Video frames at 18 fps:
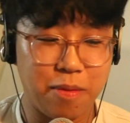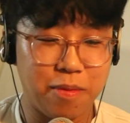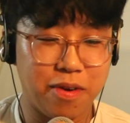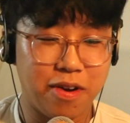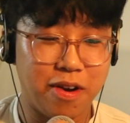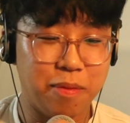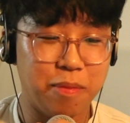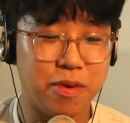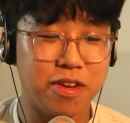
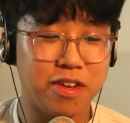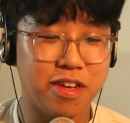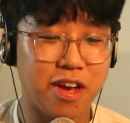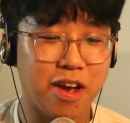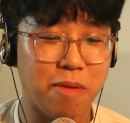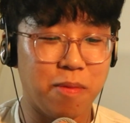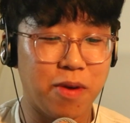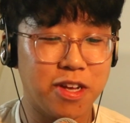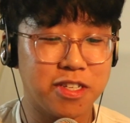I mean, yeah.
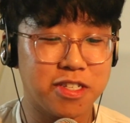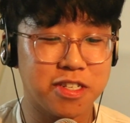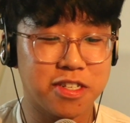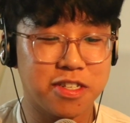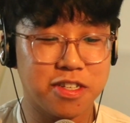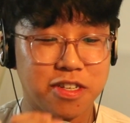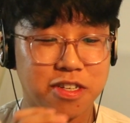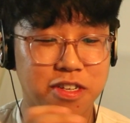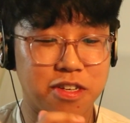
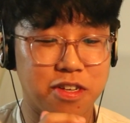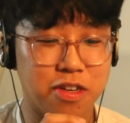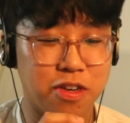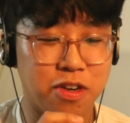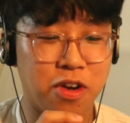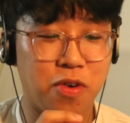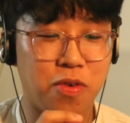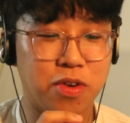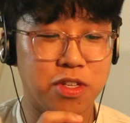Basically,
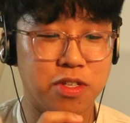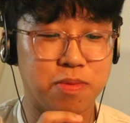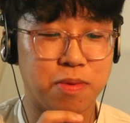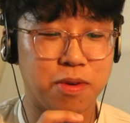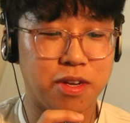no one's been